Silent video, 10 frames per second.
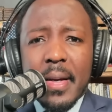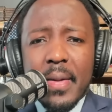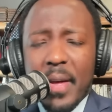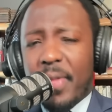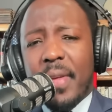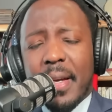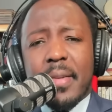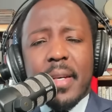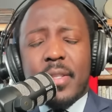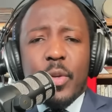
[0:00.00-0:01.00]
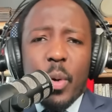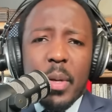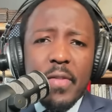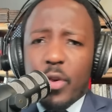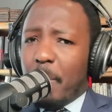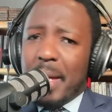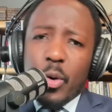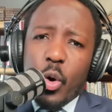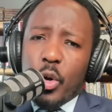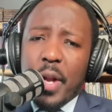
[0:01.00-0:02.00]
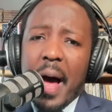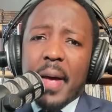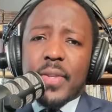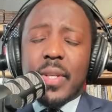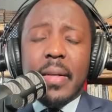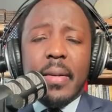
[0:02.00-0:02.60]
They think that, if you're being colonized,